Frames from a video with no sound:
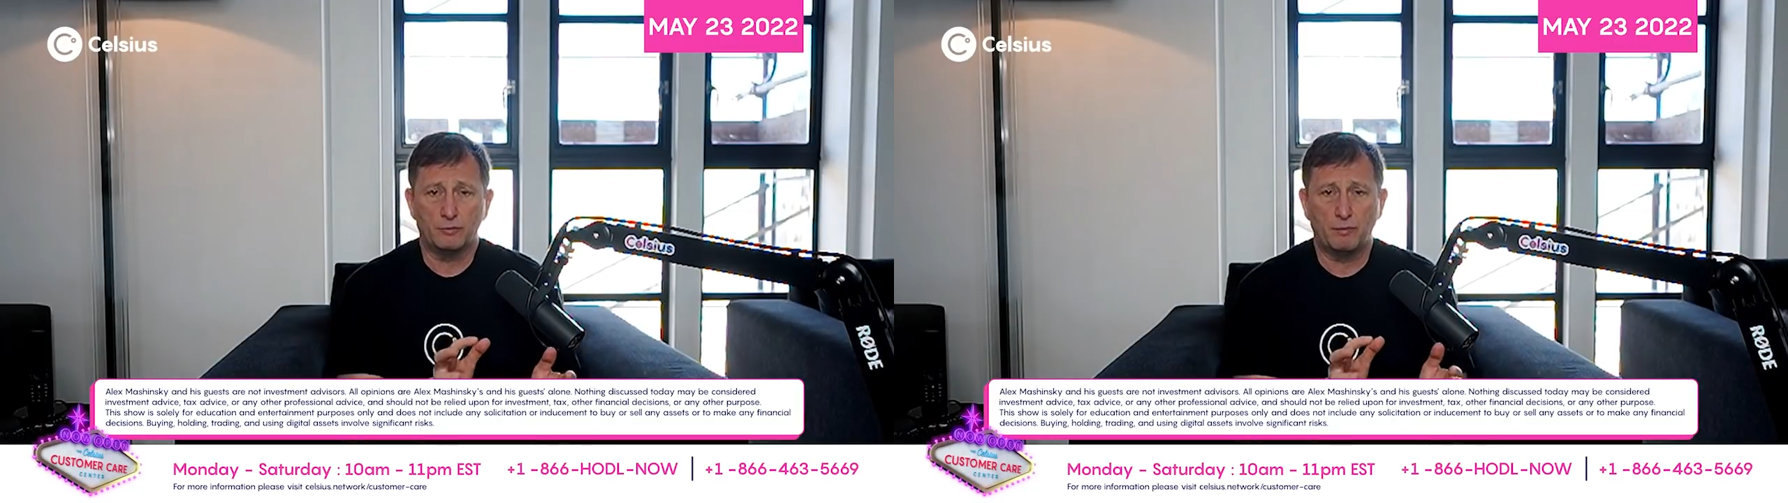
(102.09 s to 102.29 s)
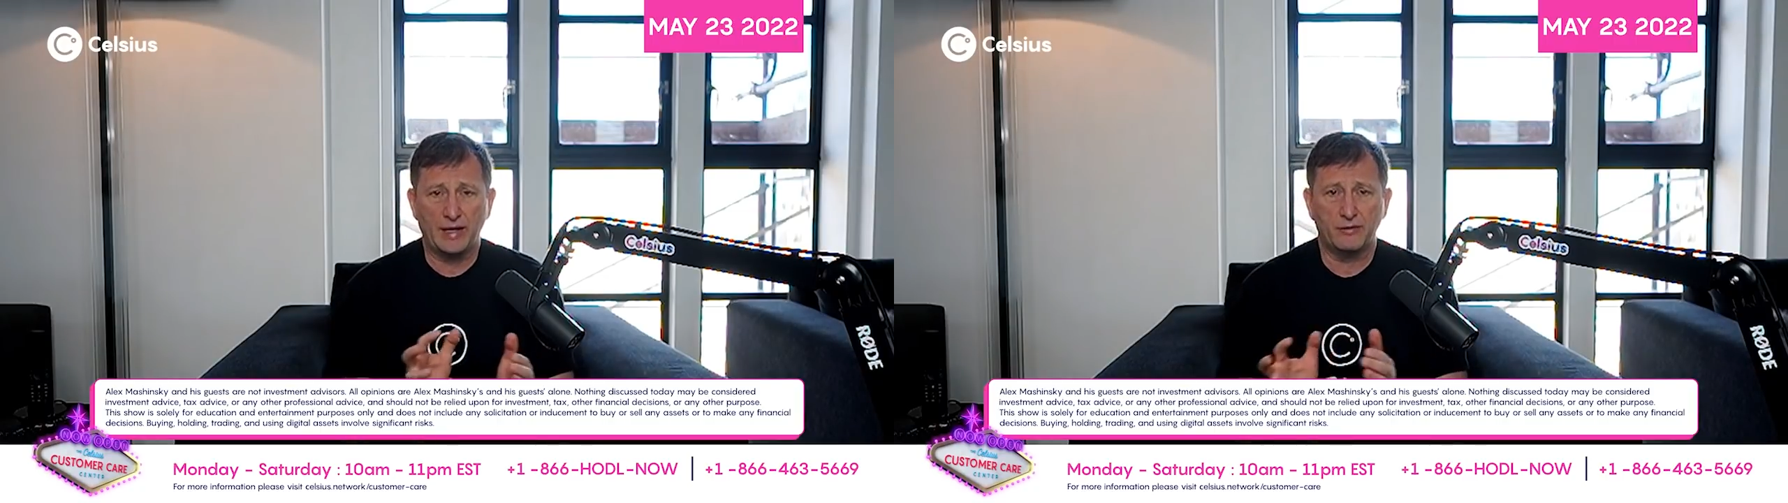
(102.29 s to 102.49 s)

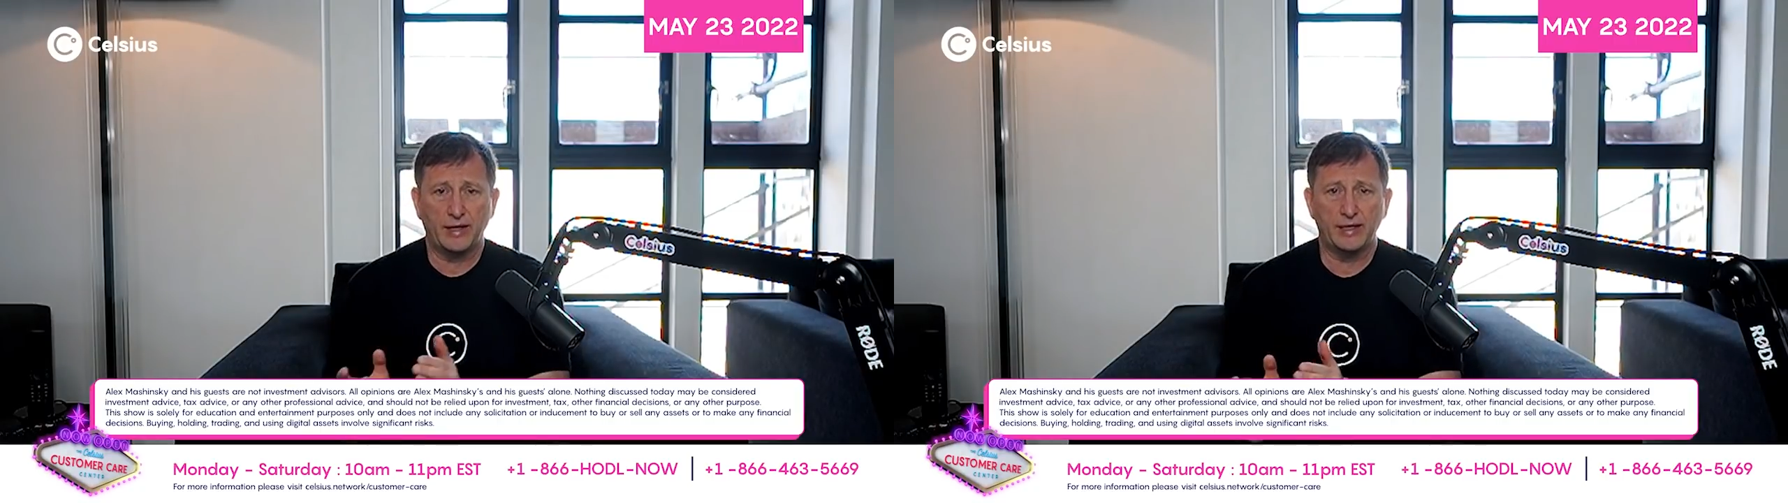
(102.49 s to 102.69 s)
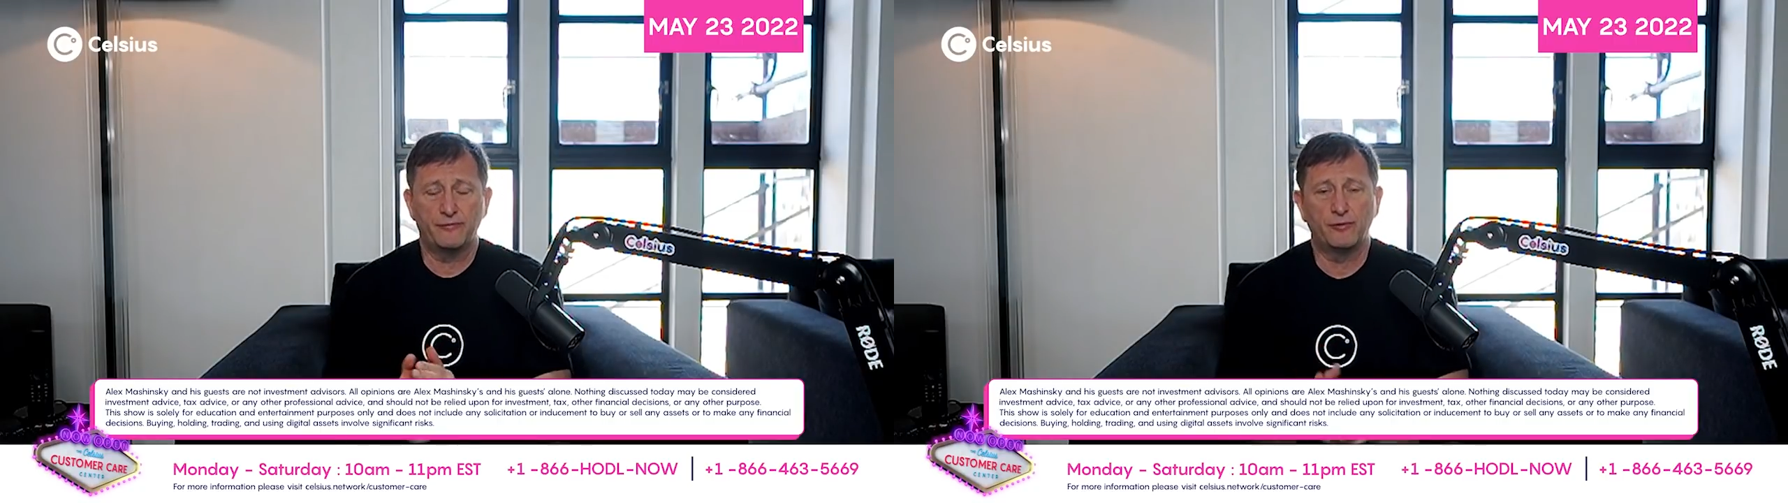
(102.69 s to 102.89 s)

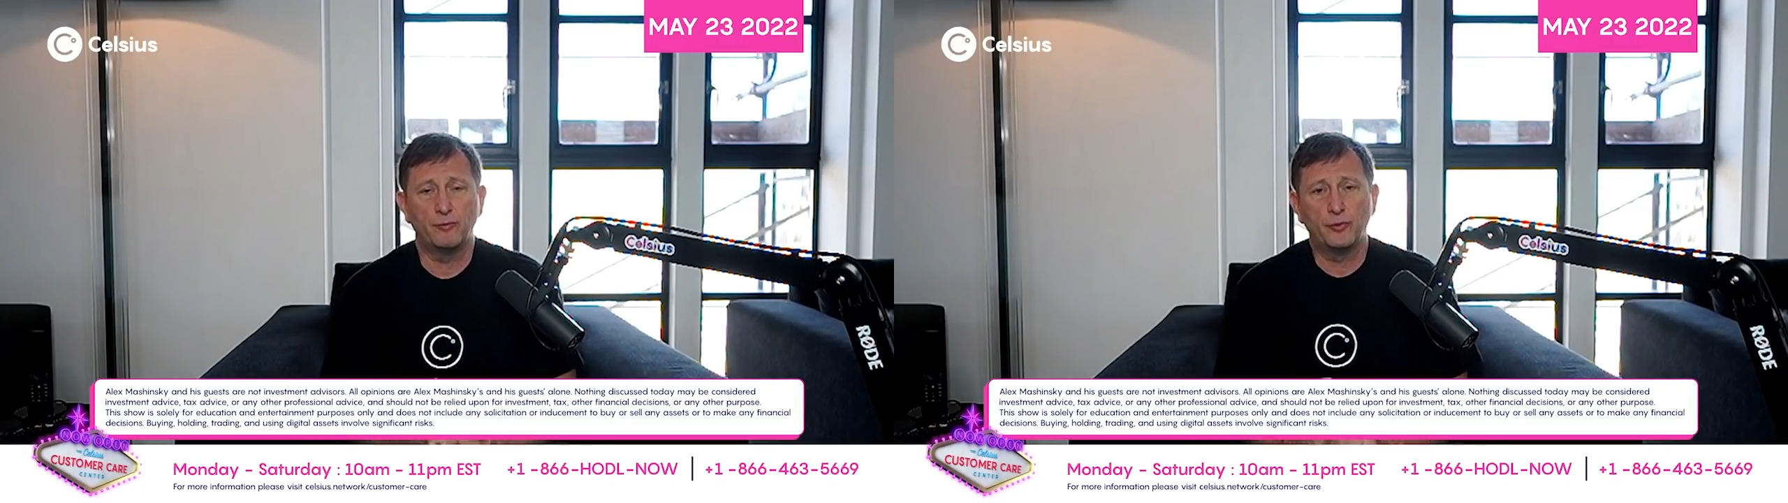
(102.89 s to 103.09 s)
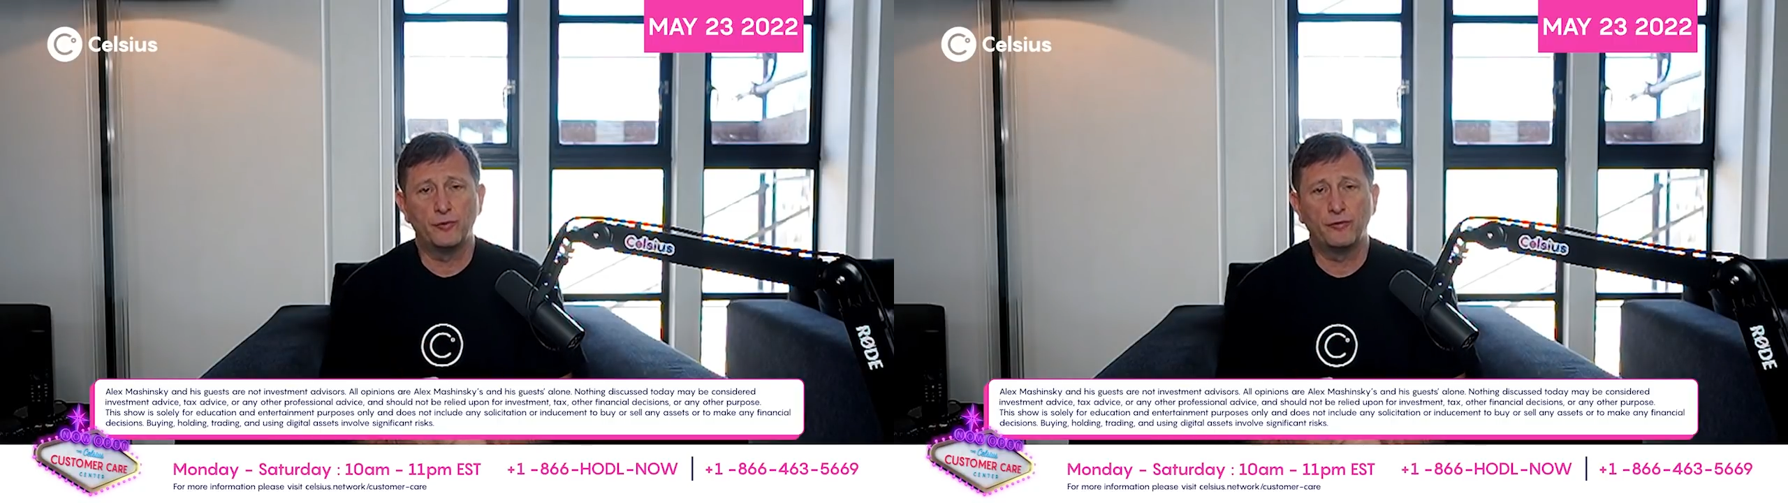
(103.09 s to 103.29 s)
migrating
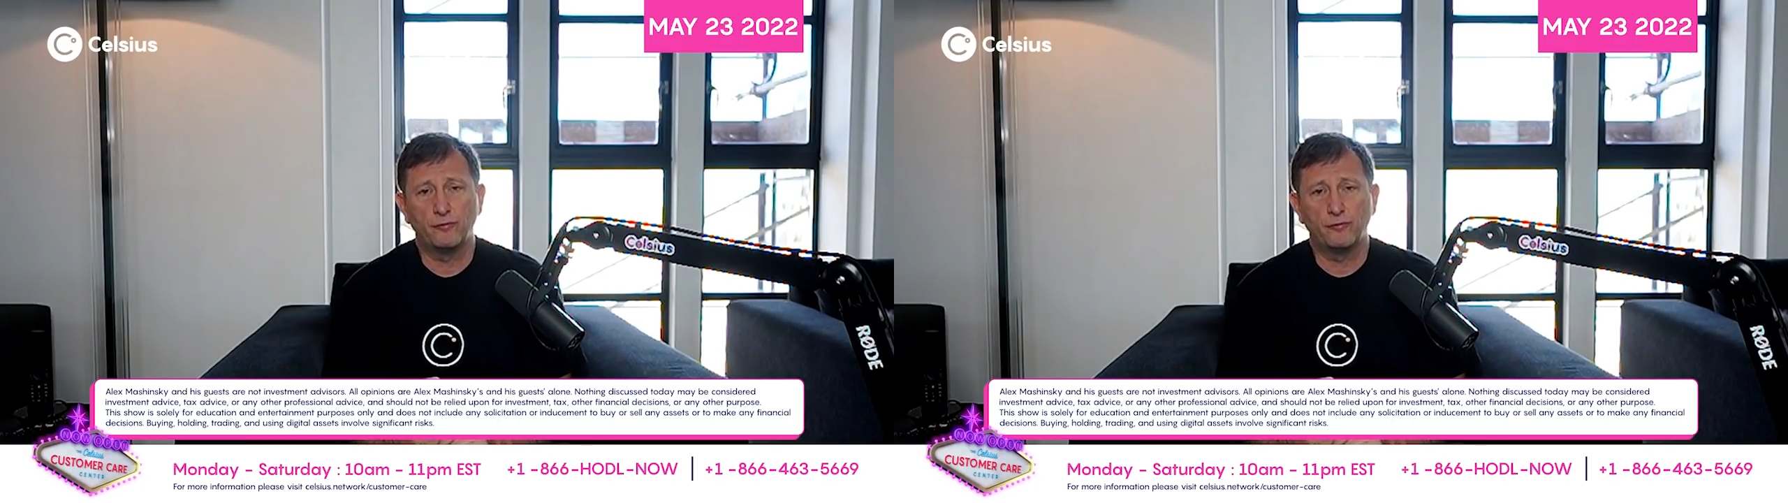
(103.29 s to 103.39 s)
from proof